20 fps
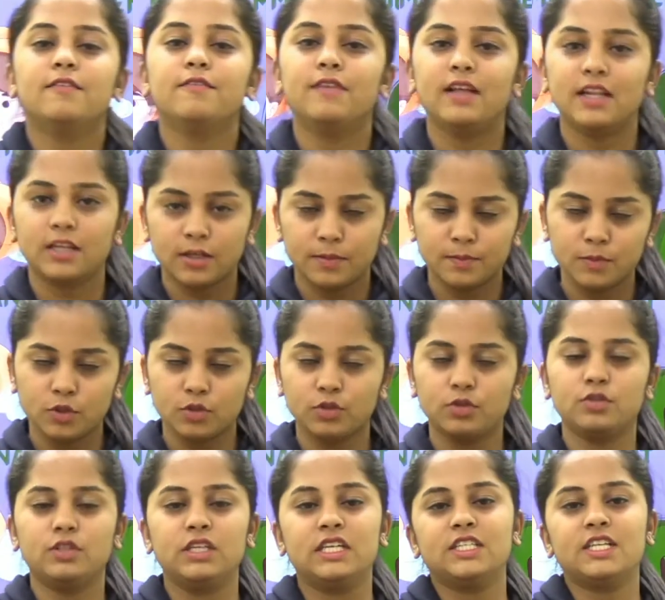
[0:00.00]
Welcome to
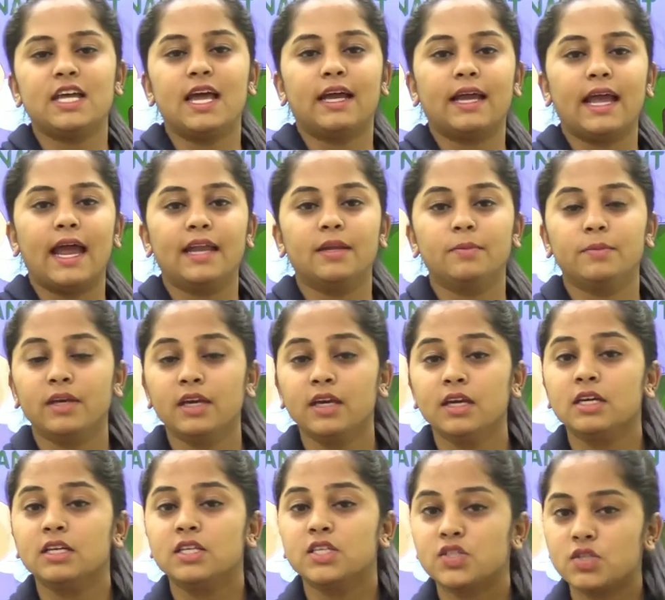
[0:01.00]
Deekshaa
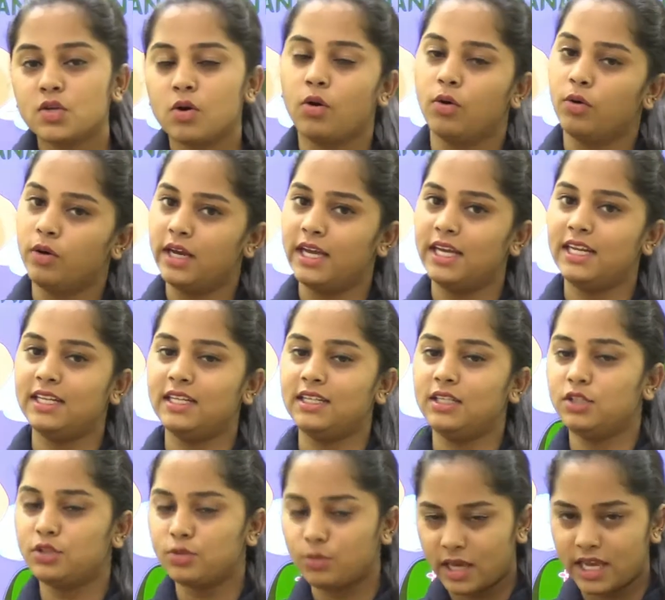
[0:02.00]
Academy. So,
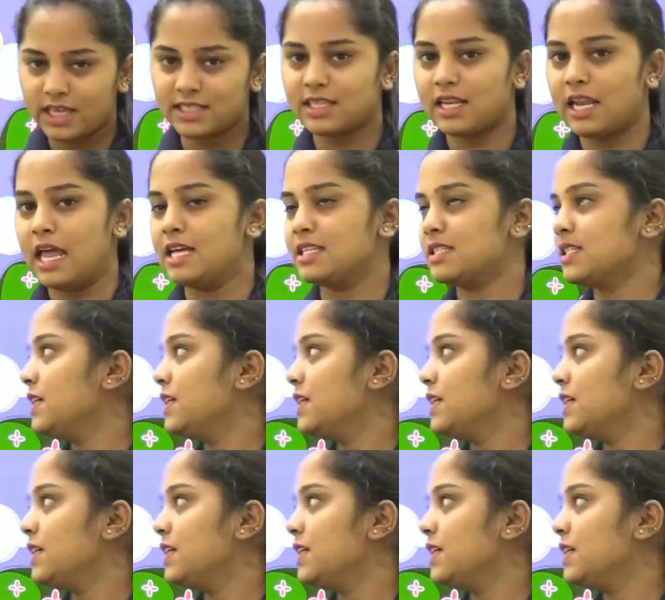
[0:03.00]
in today's class,